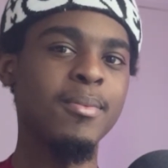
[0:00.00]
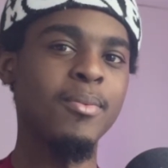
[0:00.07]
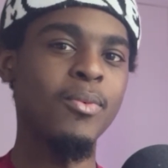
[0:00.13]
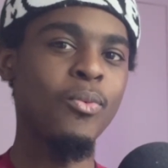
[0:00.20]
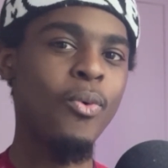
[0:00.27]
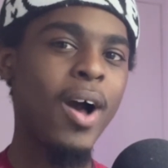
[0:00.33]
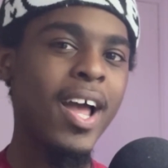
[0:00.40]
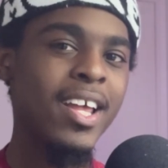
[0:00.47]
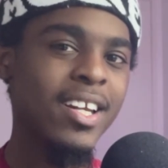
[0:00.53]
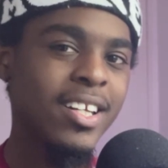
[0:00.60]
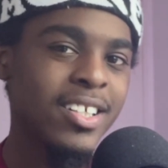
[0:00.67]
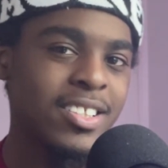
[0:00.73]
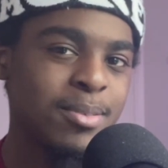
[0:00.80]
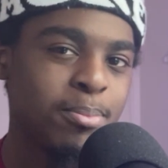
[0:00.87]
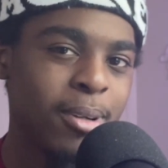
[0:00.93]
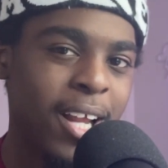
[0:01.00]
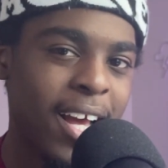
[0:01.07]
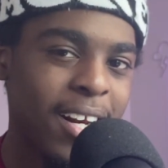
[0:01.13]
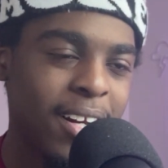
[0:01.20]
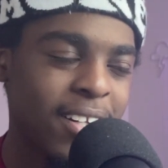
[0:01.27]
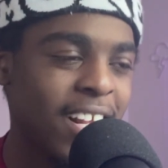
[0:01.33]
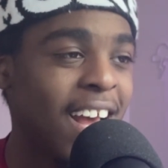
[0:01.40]
Whitelist
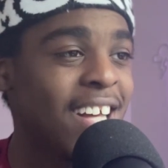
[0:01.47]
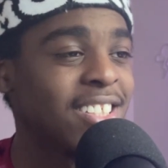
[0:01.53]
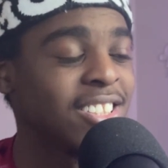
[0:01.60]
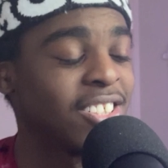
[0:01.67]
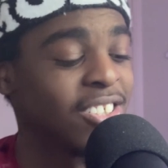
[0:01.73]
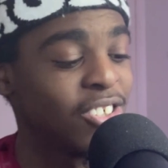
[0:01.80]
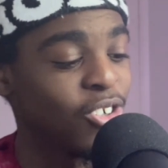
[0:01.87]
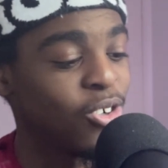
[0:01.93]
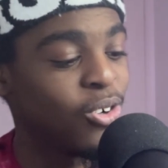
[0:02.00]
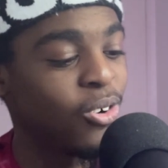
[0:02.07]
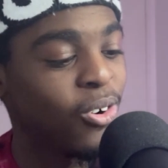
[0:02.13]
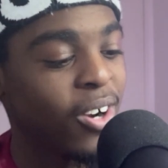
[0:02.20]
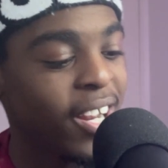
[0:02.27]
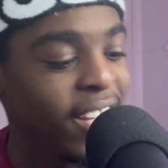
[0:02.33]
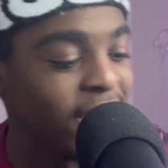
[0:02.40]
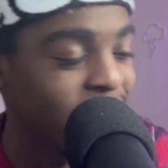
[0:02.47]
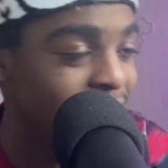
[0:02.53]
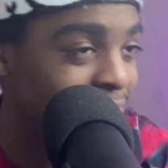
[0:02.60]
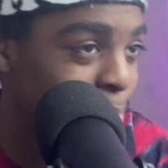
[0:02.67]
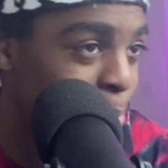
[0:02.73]
black. That's crazy,